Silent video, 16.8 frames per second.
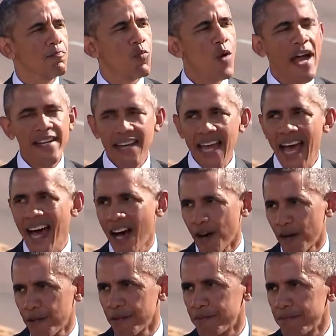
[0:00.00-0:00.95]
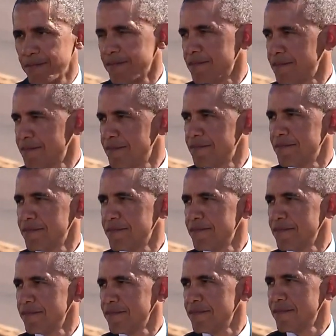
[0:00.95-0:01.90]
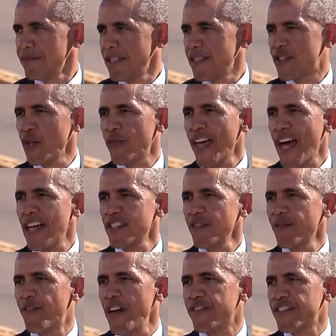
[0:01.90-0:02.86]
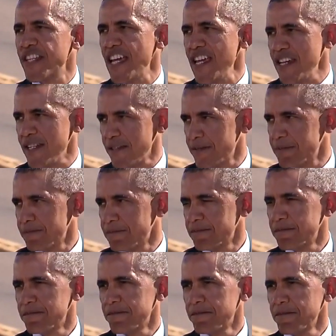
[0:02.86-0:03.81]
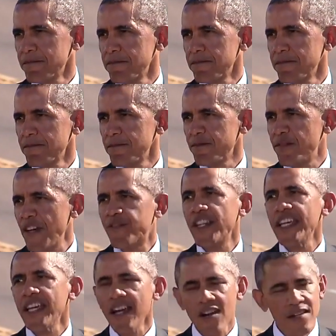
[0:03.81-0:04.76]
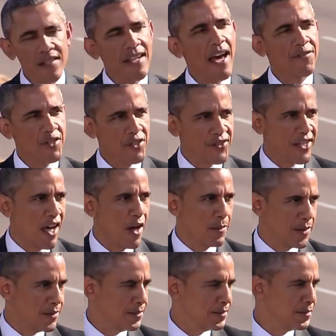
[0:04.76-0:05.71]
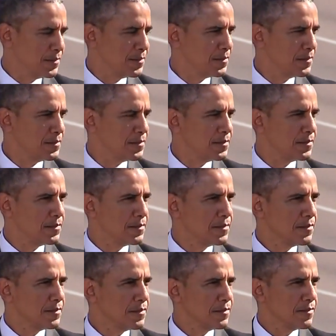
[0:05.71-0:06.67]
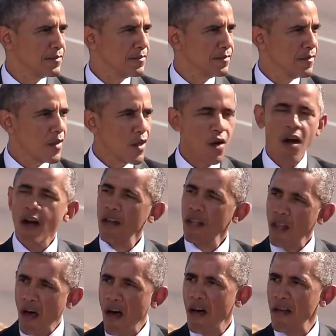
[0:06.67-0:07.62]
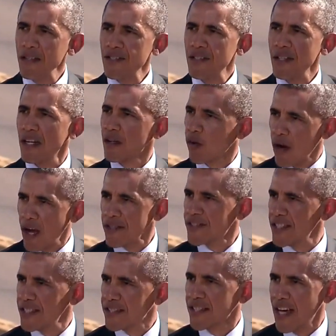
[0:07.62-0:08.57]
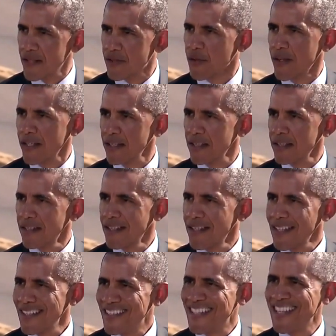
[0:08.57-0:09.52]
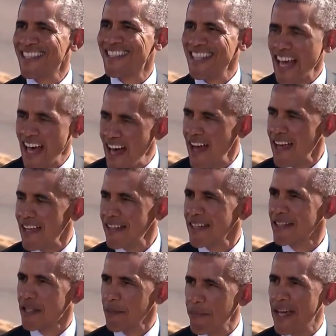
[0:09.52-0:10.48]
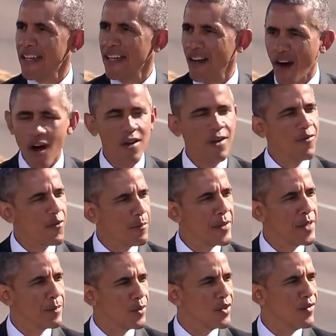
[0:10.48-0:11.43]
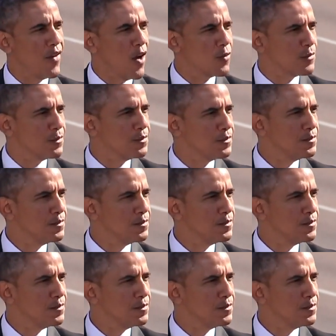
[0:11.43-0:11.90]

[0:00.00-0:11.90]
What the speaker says: Right now, in 2015, 50 years after Selma, there are laws across this country designed to make it harder for people to vote.